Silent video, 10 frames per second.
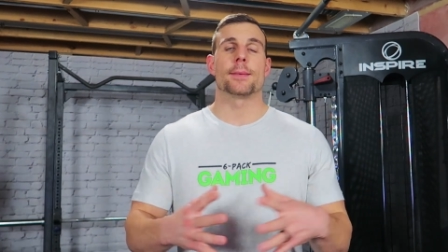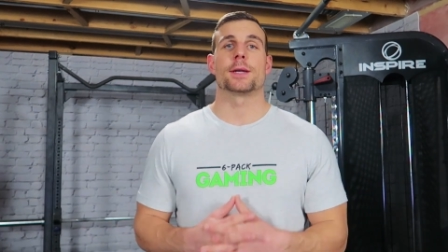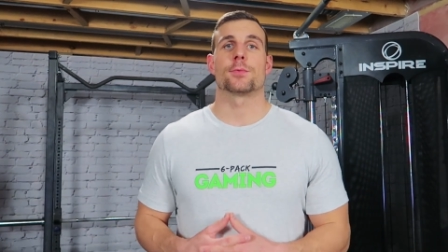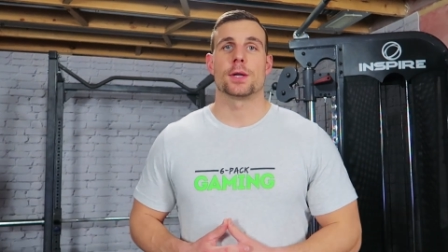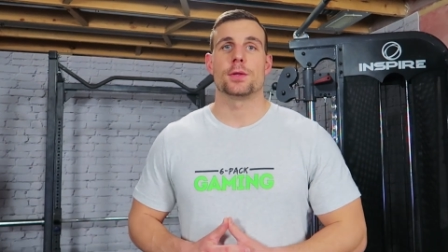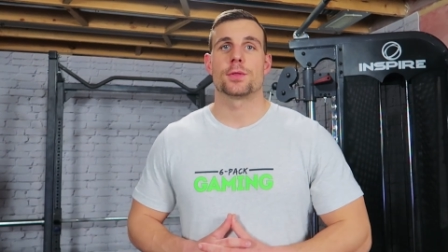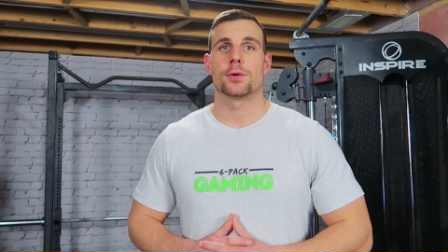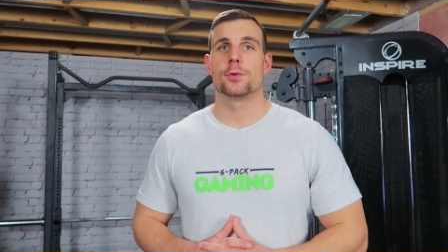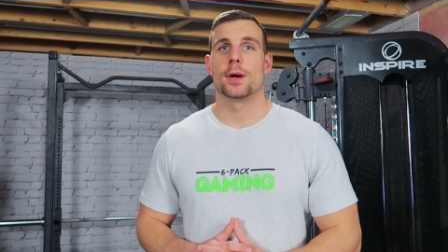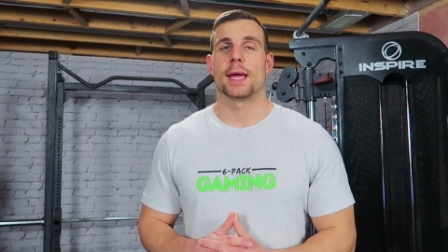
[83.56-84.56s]
I'm gonna run you
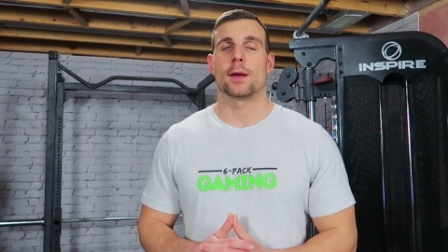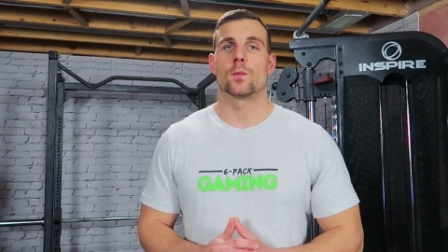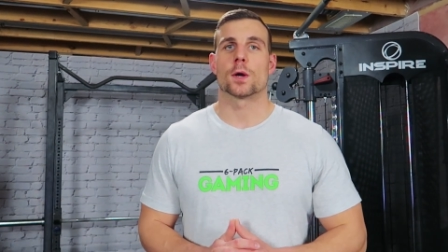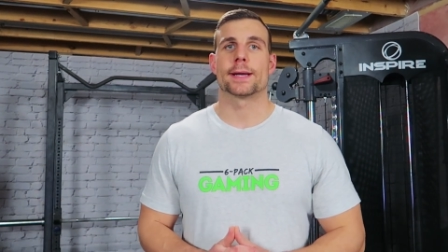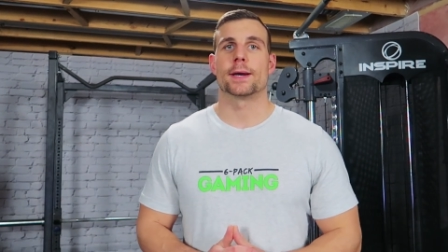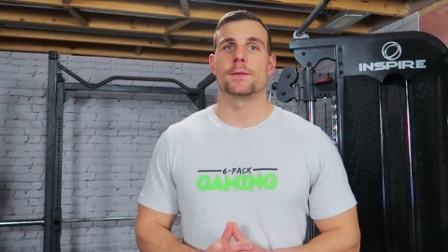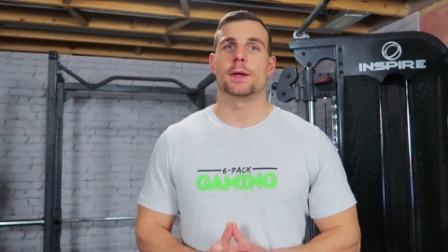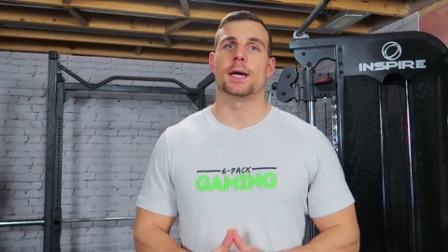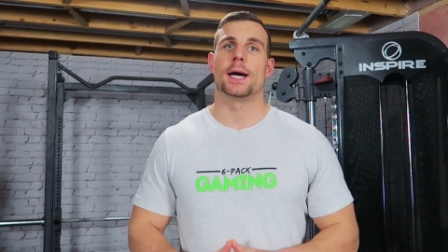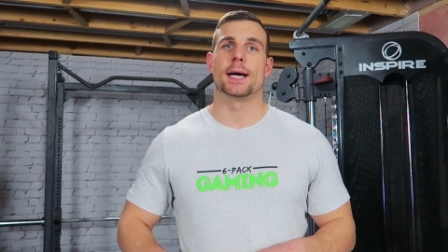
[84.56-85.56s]
through a
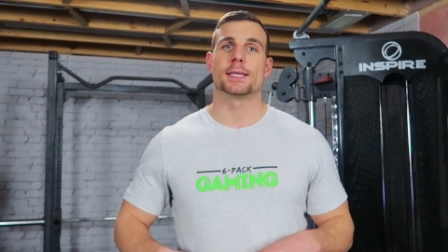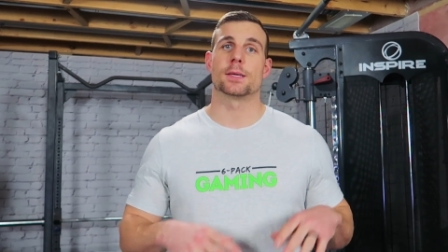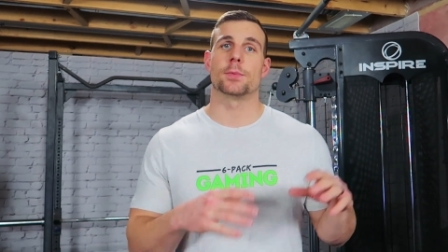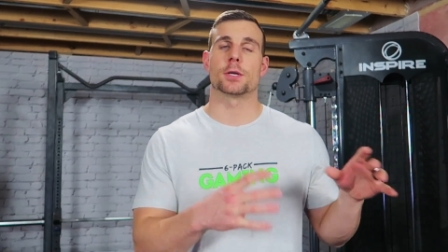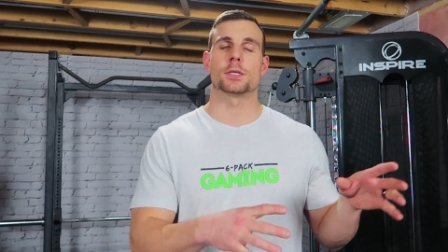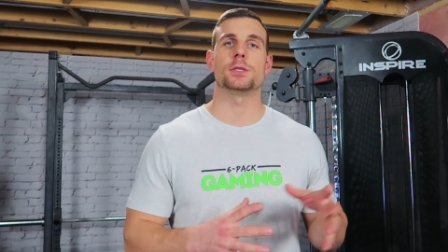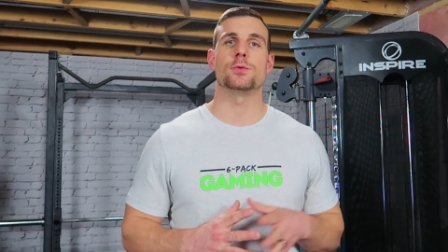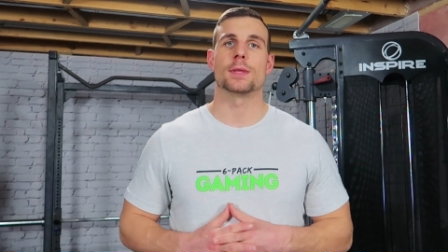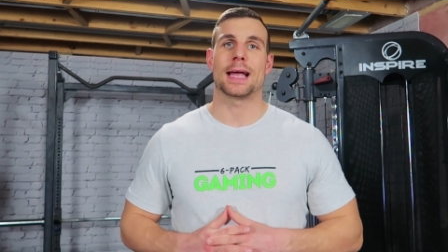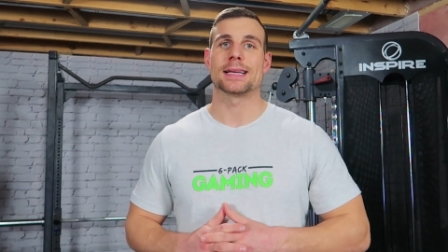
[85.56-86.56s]
workout similar
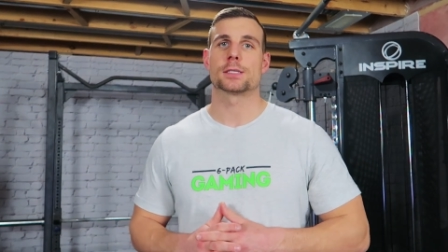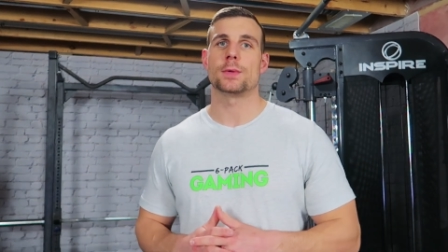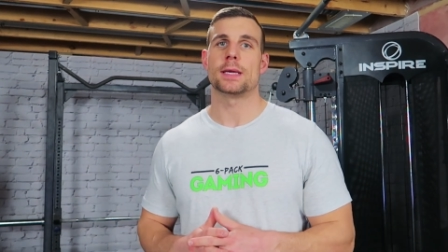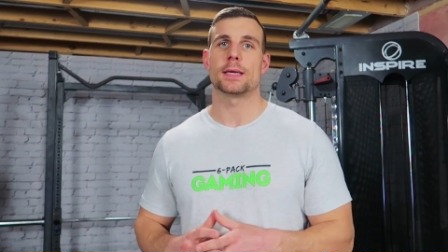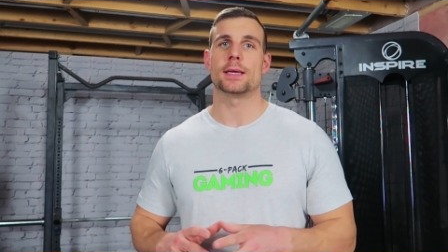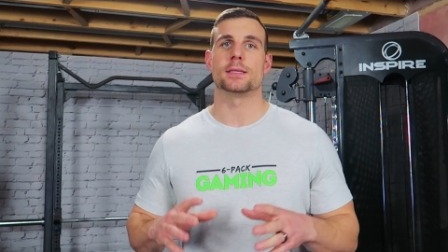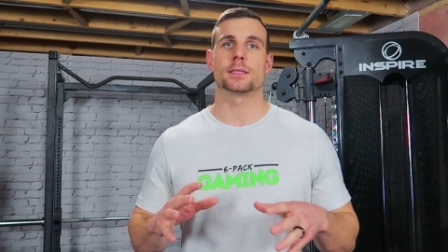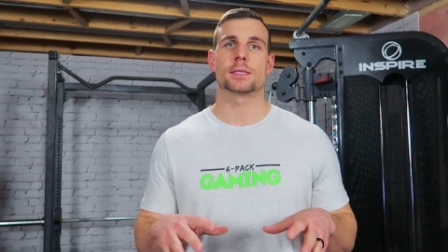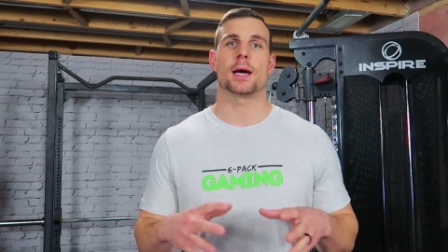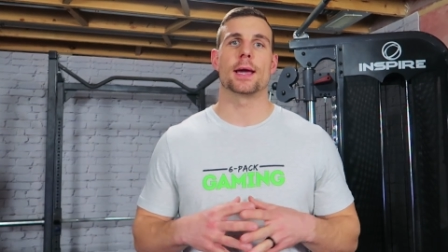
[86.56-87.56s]
to last week in
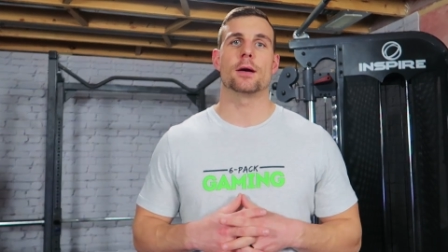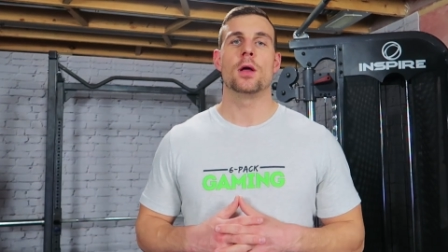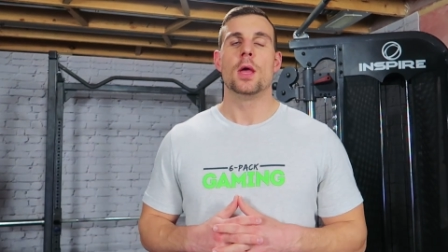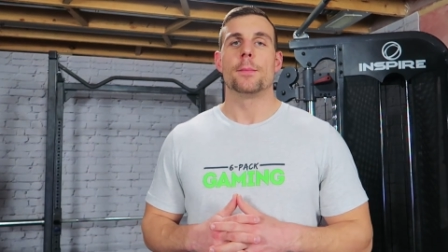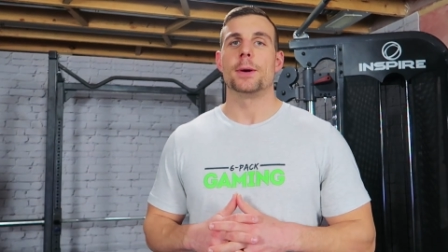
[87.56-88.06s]
style,